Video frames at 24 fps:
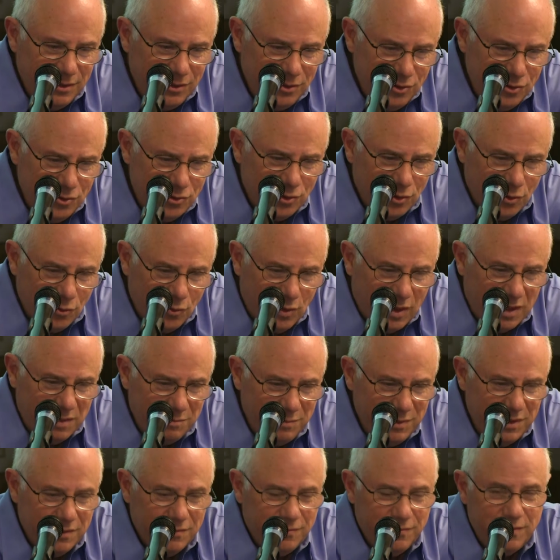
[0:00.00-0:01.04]
usual 1
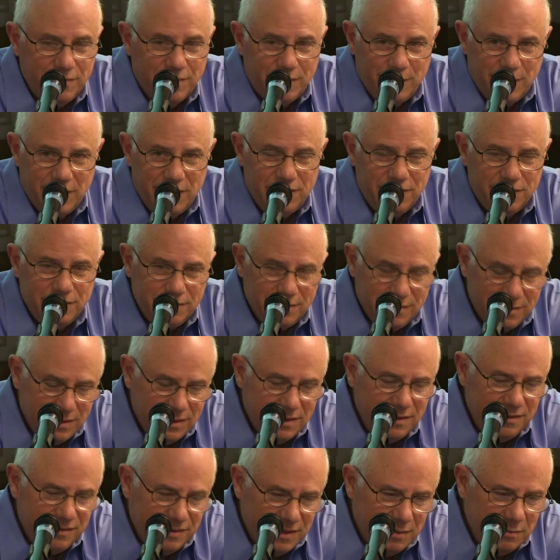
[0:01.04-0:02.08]
bit of information, that
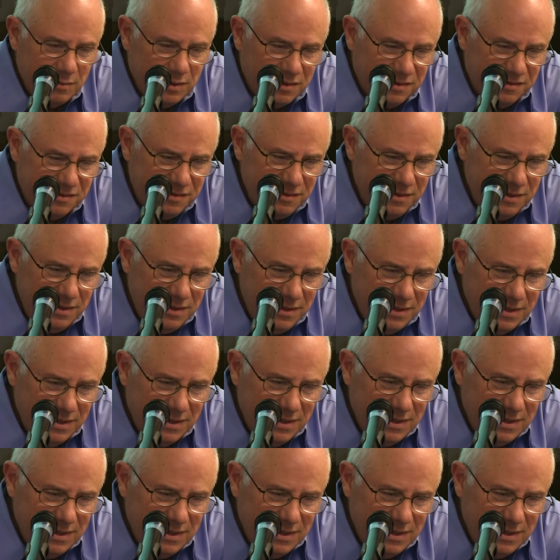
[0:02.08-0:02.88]
is MLC.